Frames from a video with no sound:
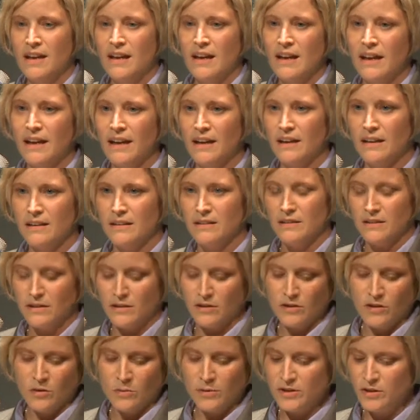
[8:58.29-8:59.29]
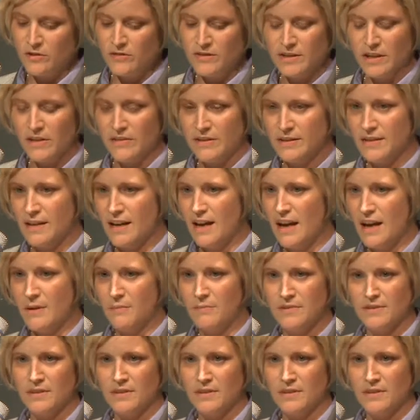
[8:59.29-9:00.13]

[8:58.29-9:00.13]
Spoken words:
And, we do these all the time.